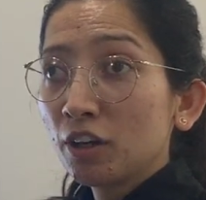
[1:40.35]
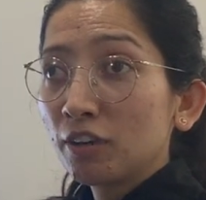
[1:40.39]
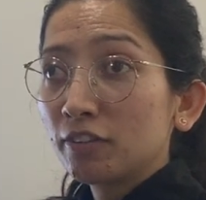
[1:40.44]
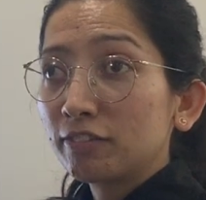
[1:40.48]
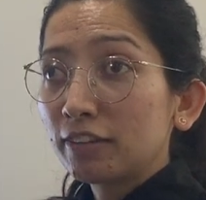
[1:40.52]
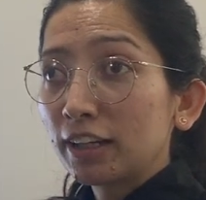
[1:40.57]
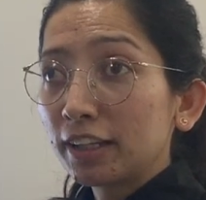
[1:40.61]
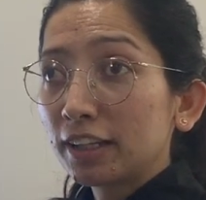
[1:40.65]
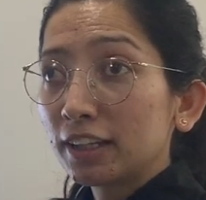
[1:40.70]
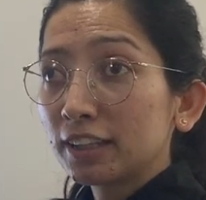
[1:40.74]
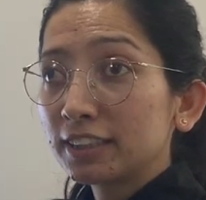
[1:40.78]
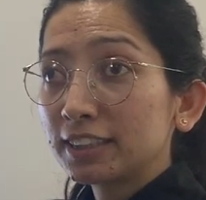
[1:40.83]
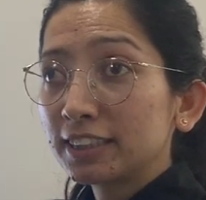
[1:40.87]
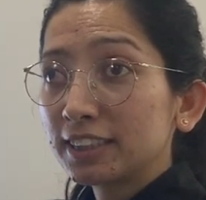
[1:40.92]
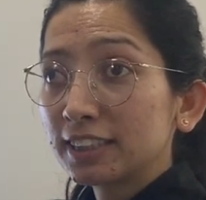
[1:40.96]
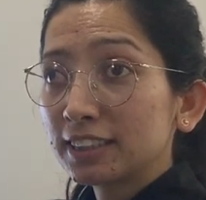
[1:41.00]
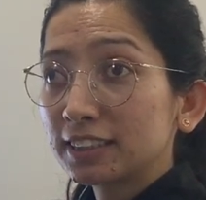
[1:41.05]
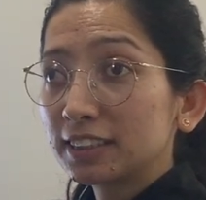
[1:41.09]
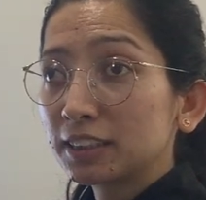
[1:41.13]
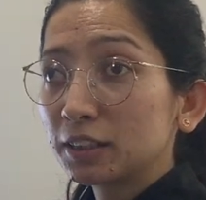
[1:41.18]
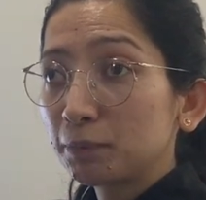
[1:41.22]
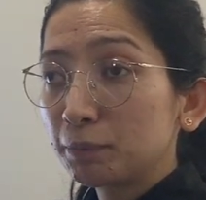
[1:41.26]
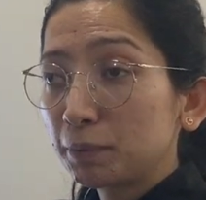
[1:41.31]
via
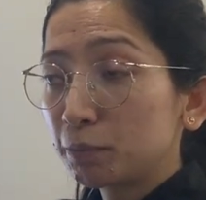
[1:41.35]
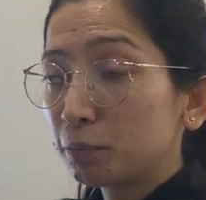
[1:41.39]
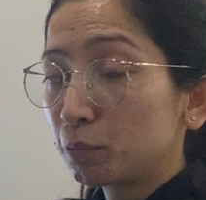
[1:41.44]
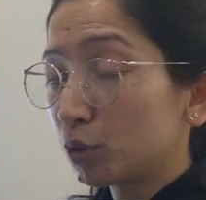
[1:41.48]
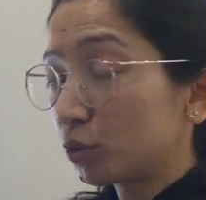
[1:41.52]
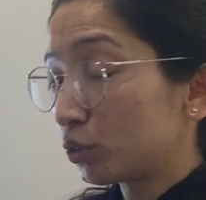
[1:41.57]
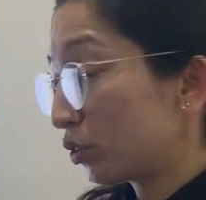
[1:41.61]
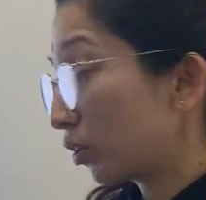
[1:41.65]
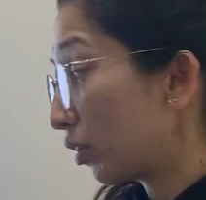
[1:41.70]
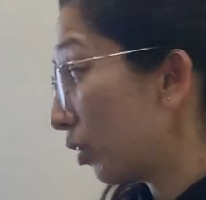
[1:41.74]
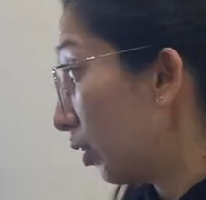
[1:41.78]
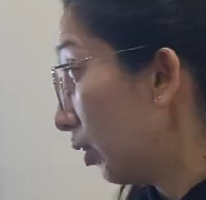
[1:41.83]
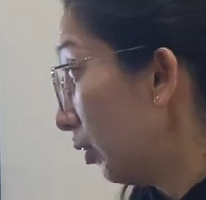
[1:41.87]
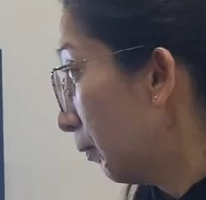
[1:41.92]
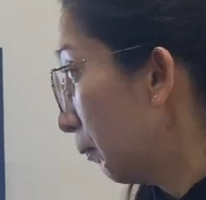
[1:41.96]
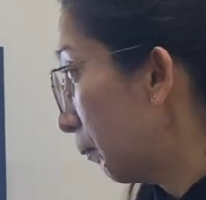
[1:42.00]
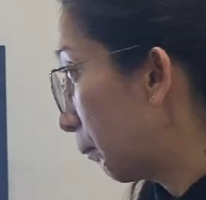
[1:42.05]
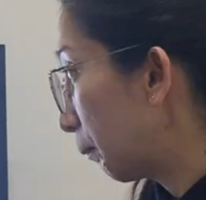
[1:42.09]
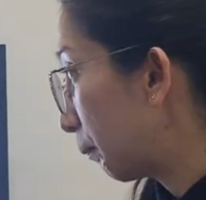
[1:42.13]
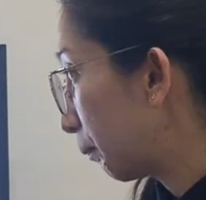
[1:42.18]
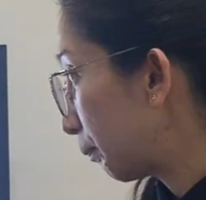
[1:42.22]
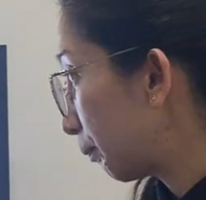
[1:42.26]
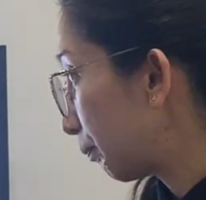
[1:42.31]
DHCP
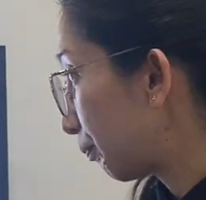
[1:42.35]
protocol.